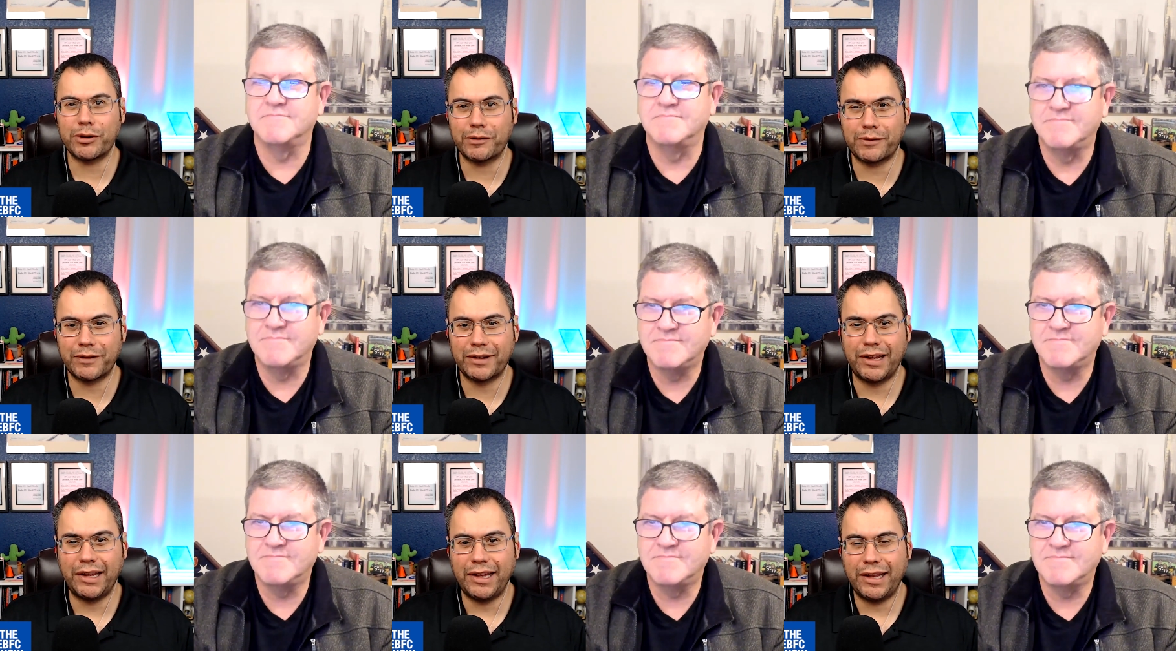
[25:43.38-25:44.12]
Speaker 1: mm-hmm.
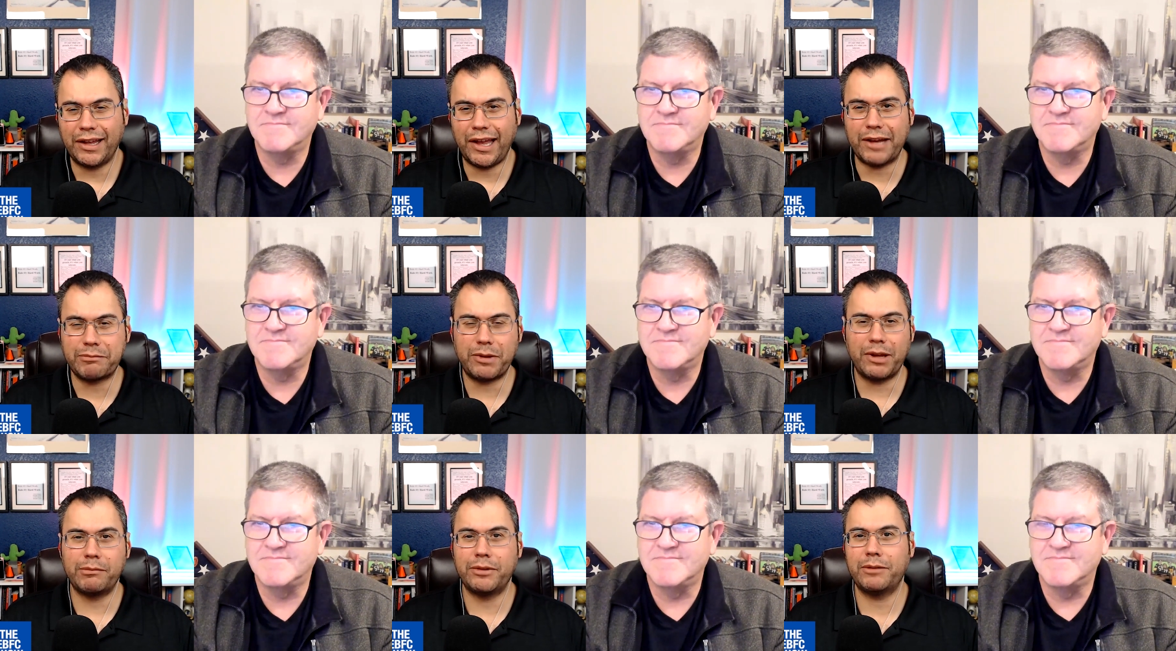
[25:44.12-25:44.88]
at
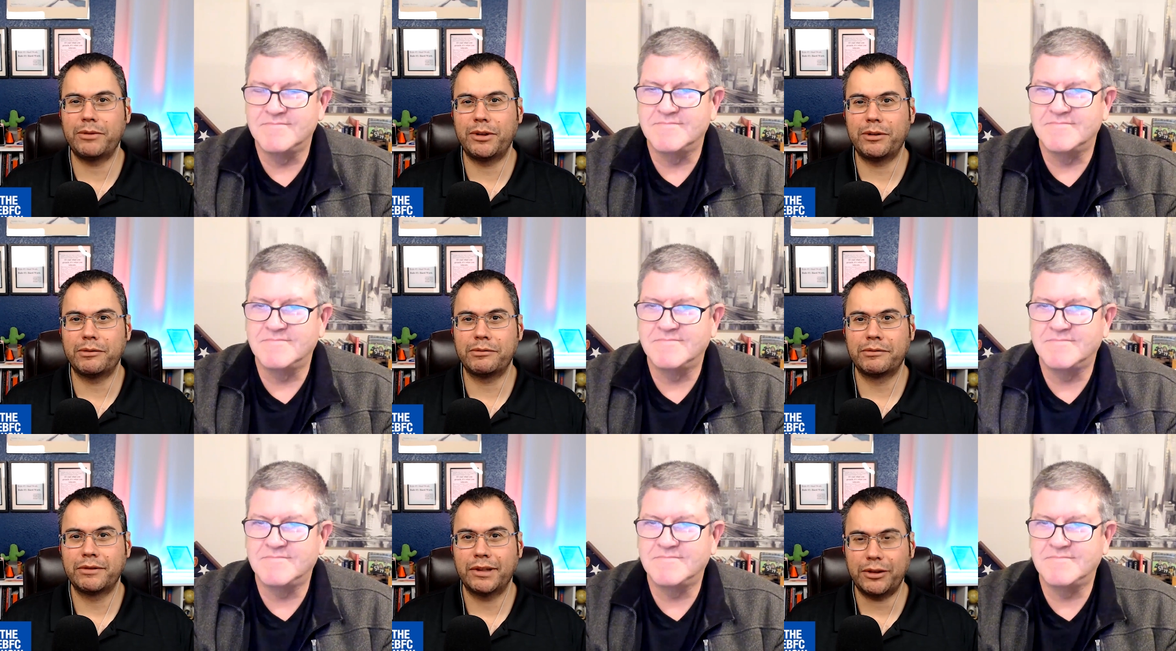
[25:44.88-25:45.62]
BMW,
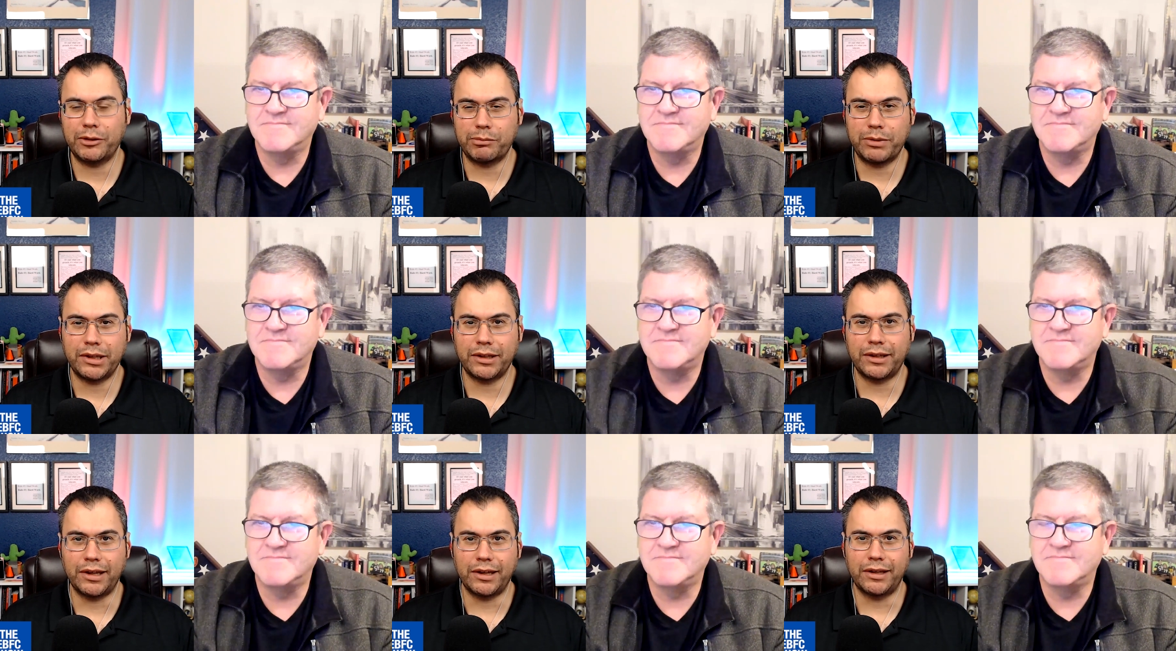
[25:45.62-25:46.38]
their big
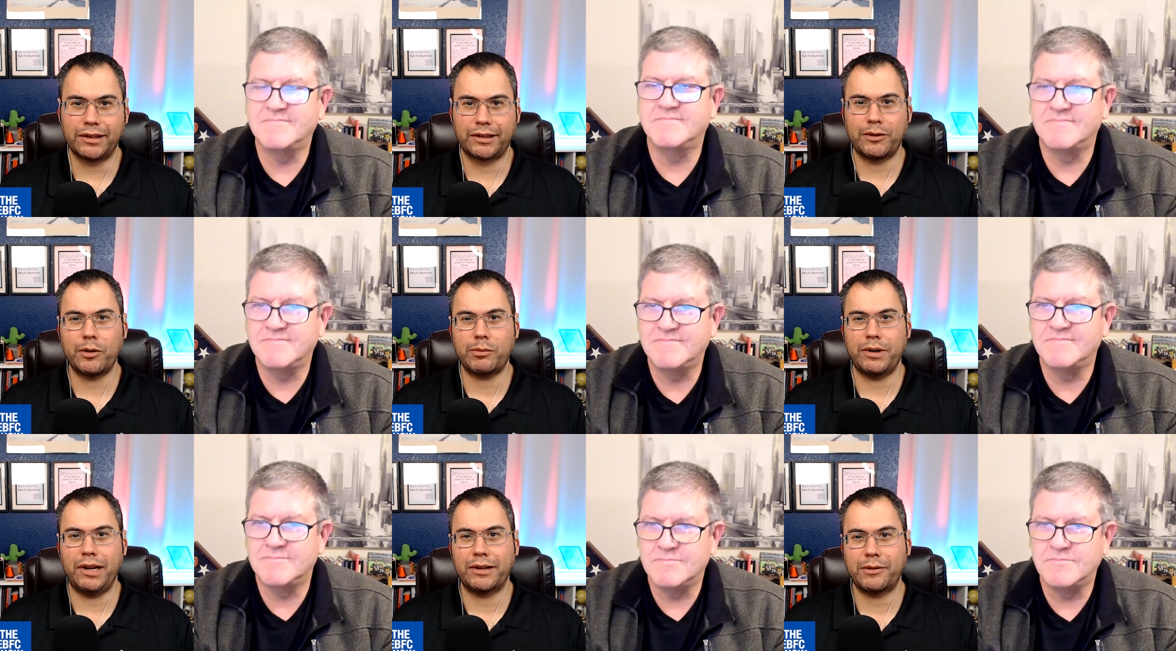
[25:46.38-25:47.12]
uh, corporate
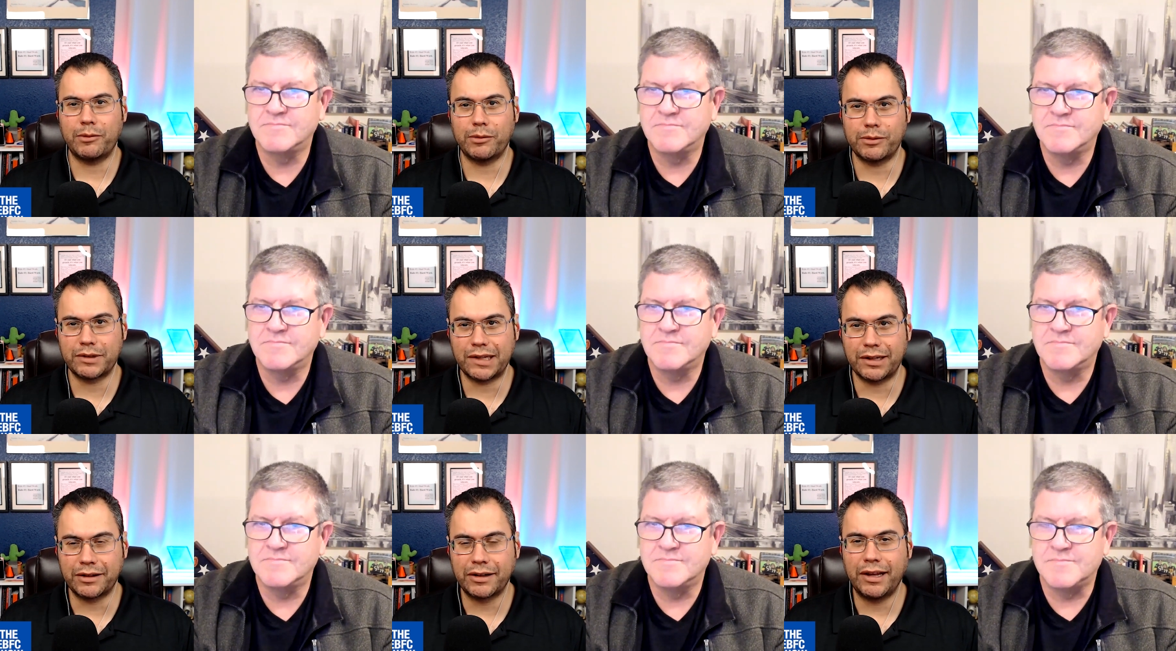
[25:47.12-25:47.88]
headquarters,
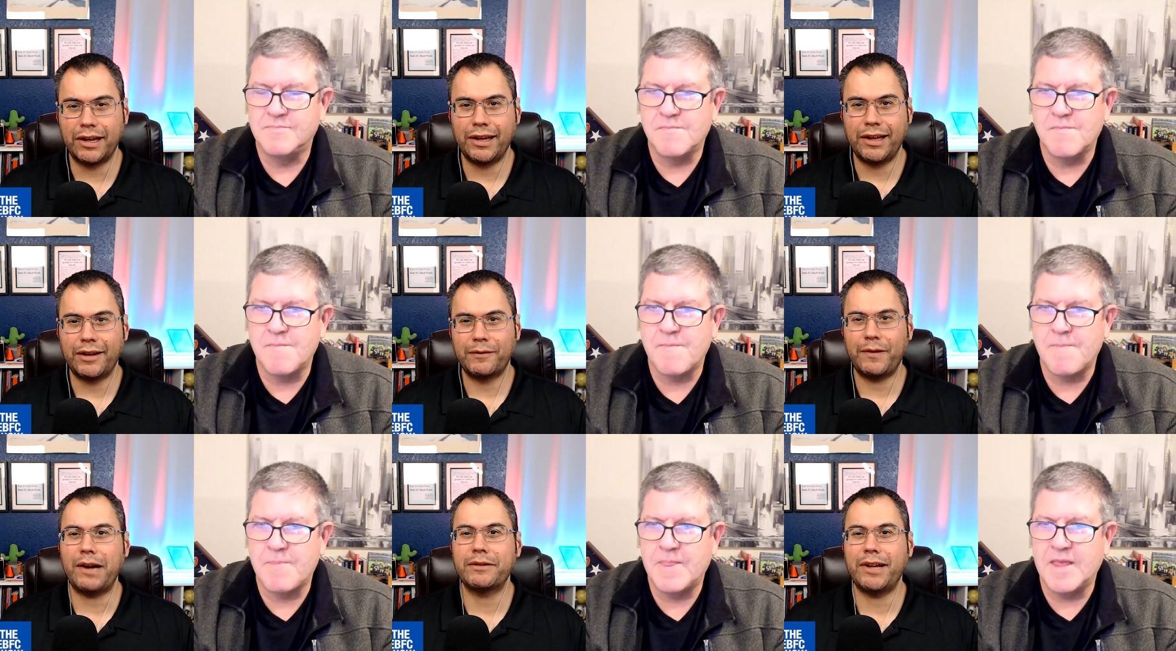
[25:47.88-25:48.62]
and
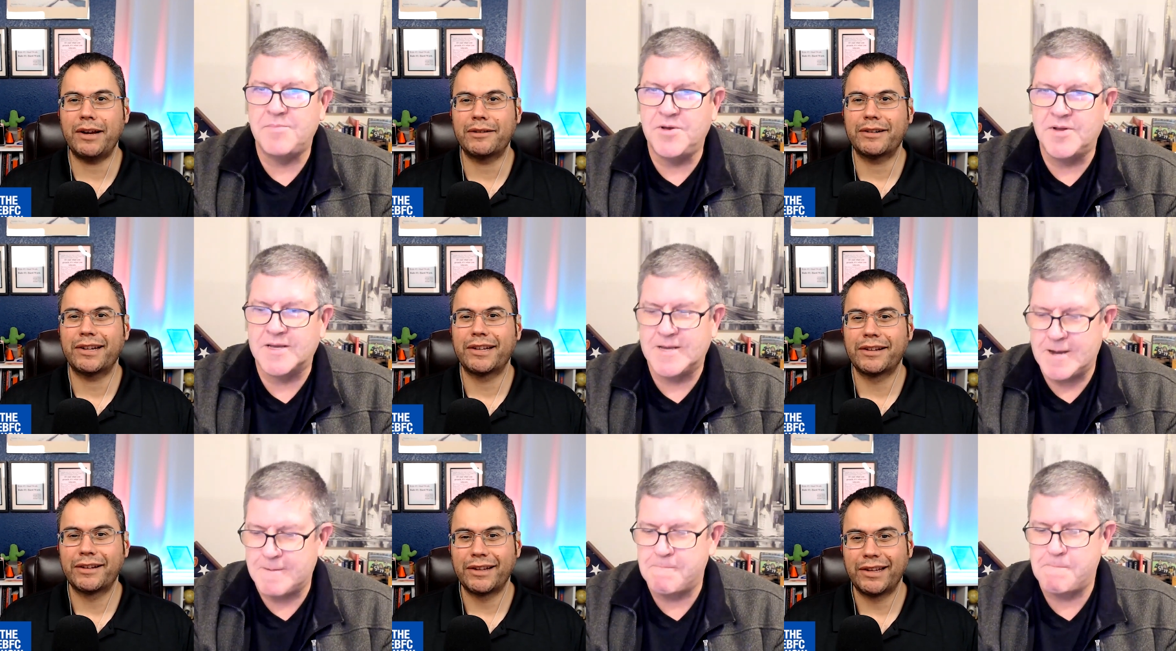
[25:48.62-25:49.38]
found out in Munich.
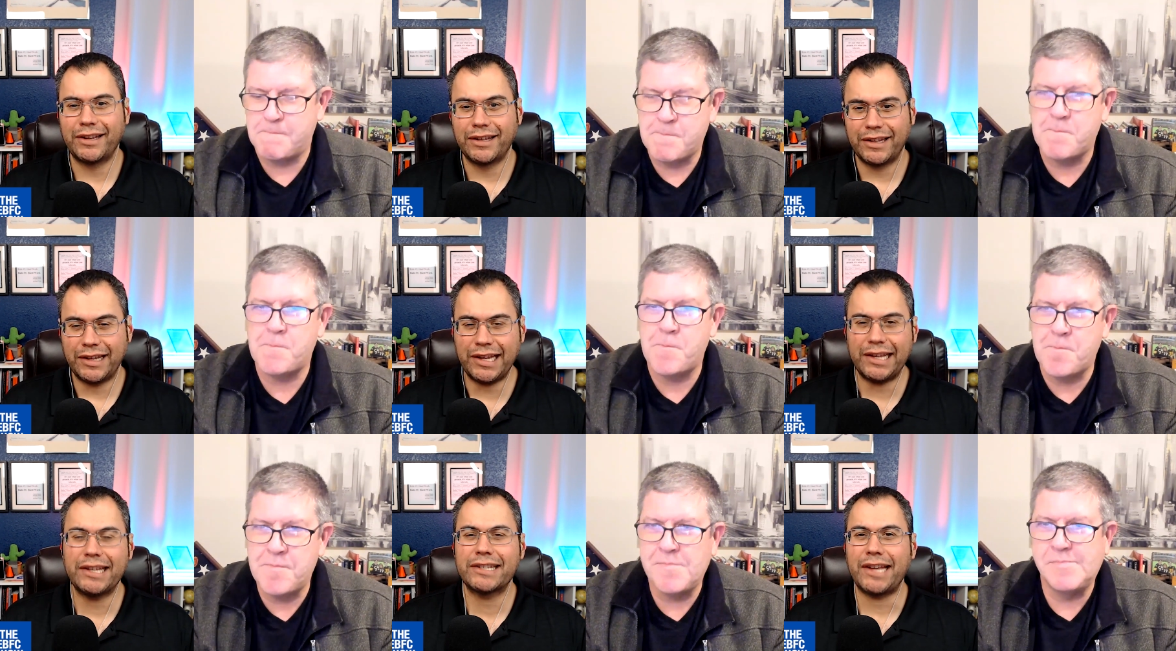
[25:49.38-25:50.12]
Yeah, he
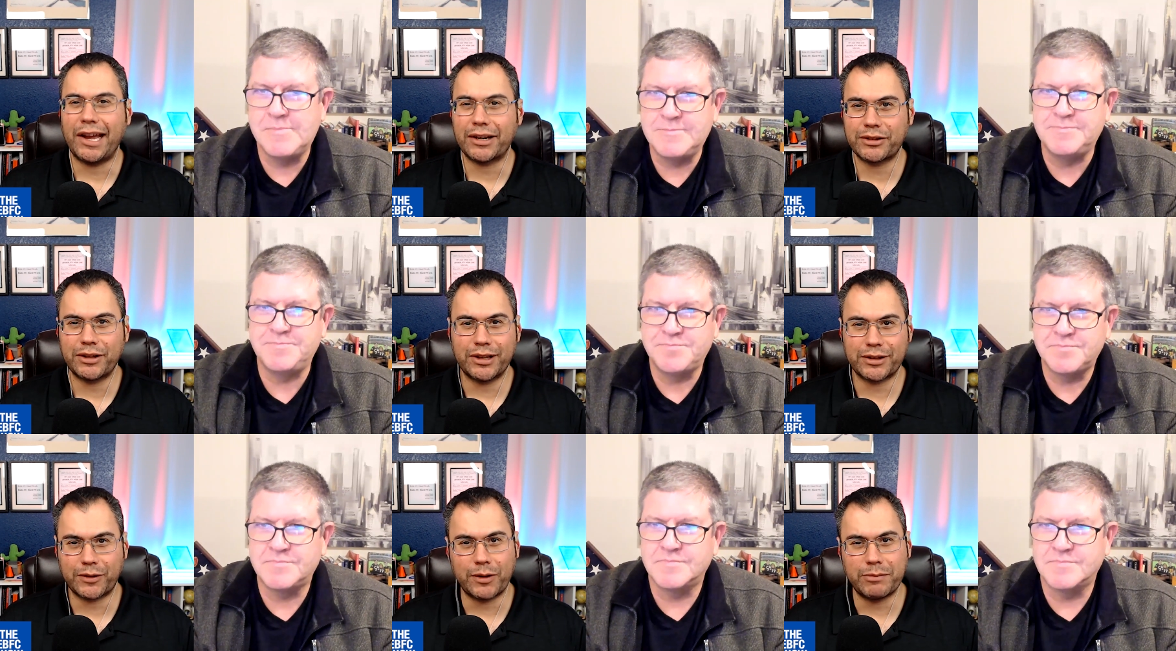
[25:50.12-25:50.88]
is actually a
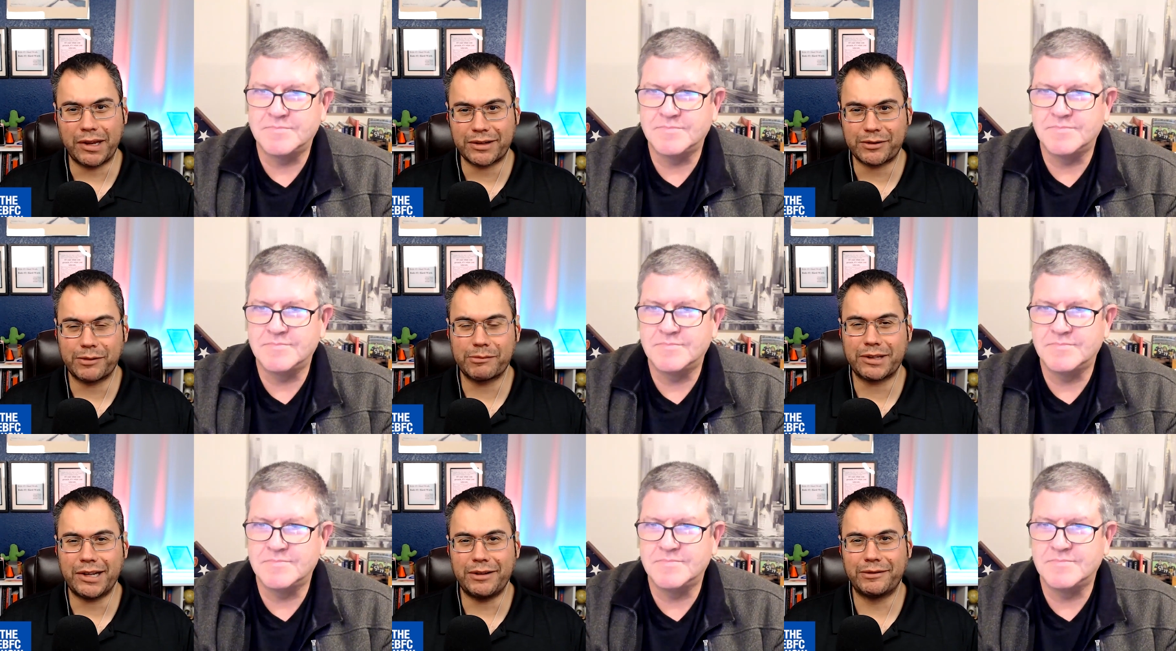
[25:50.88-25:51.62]
scrum master
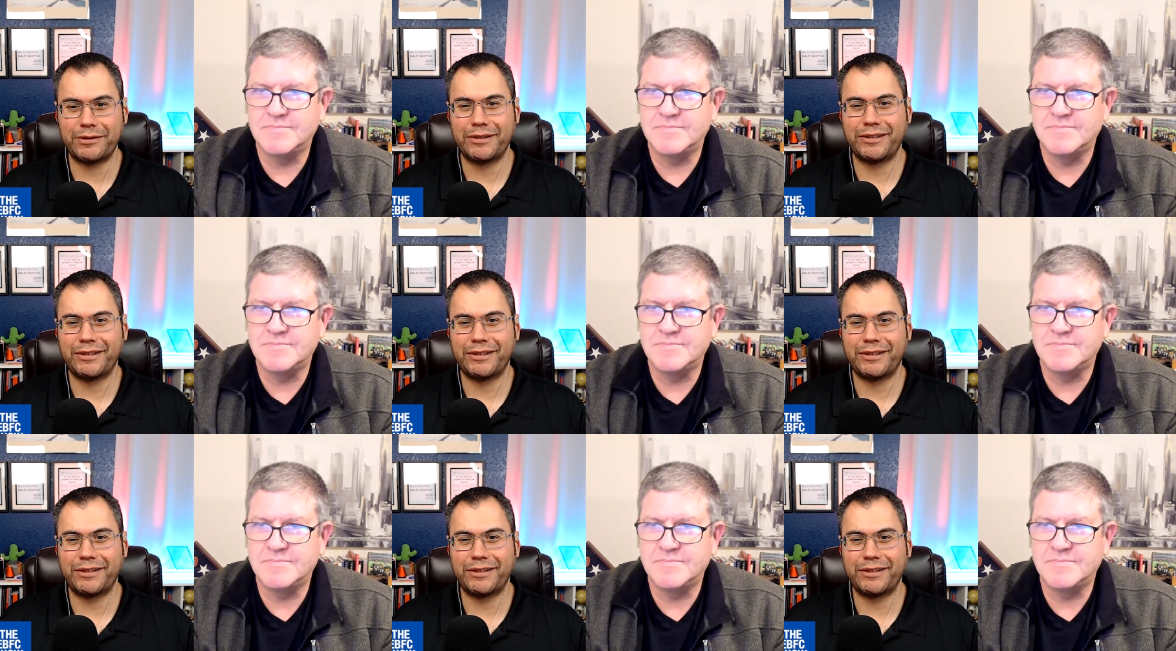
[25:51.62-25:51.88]
himself.